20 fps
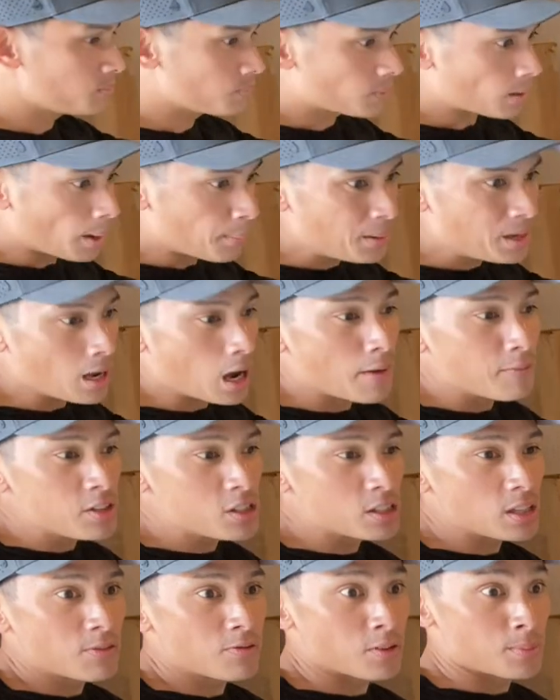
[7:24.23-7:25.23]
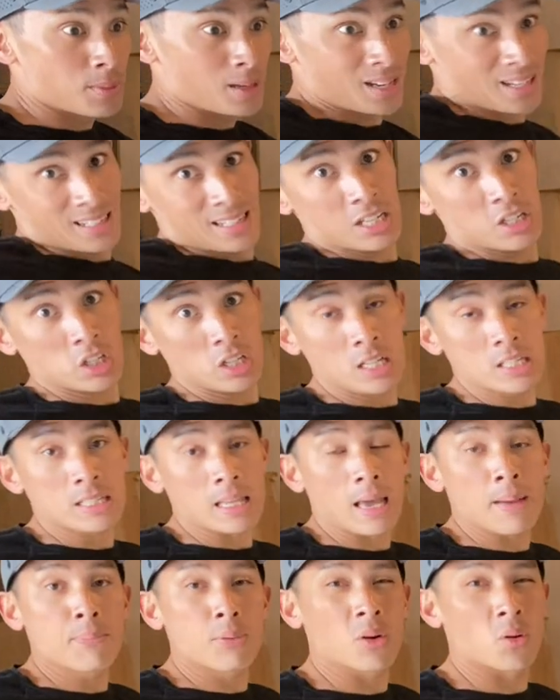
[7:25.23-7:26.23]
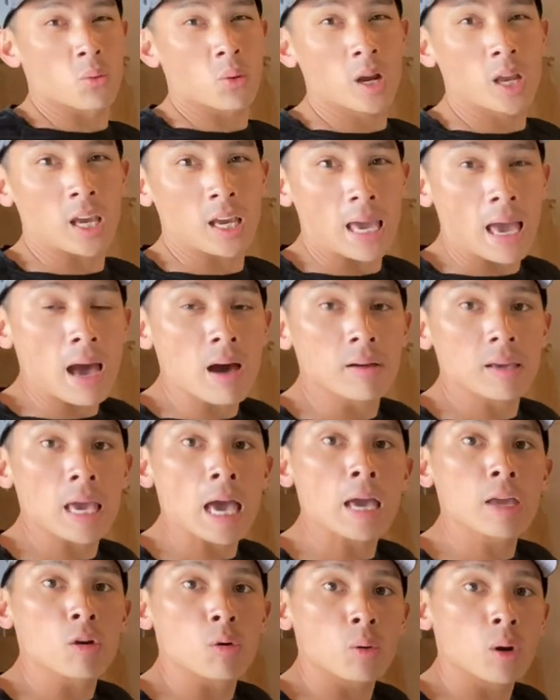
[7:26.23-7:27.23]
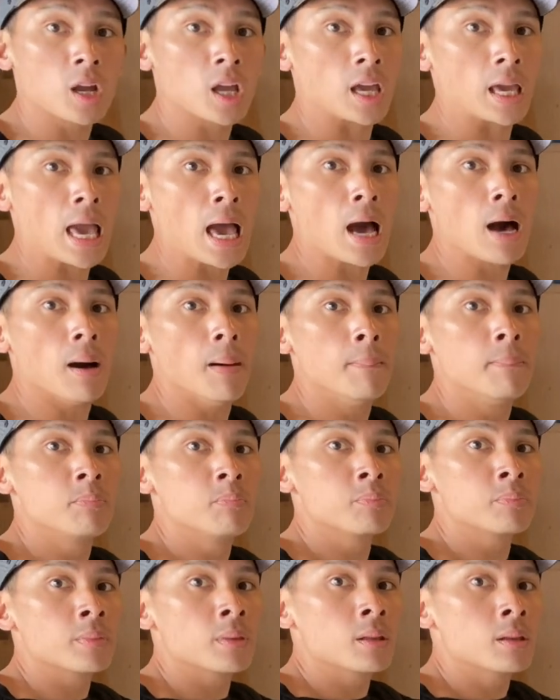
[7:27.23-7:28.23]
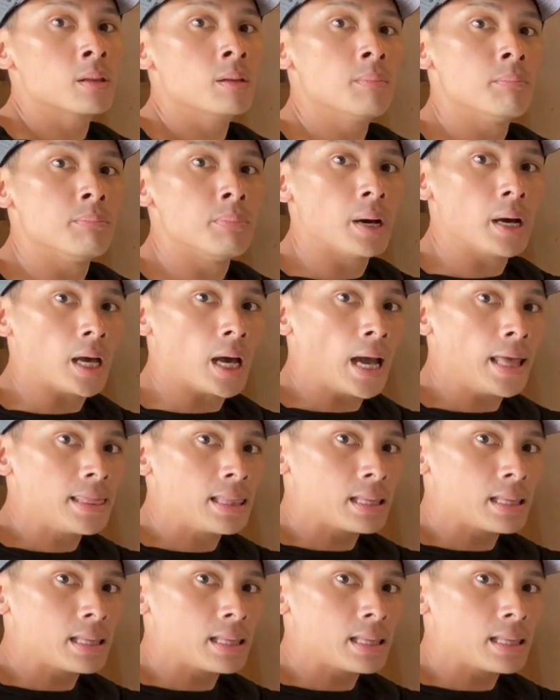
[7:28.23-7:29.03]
I mean, obviously from a conditioning standpoint, working out, yeah, you're working out. But I think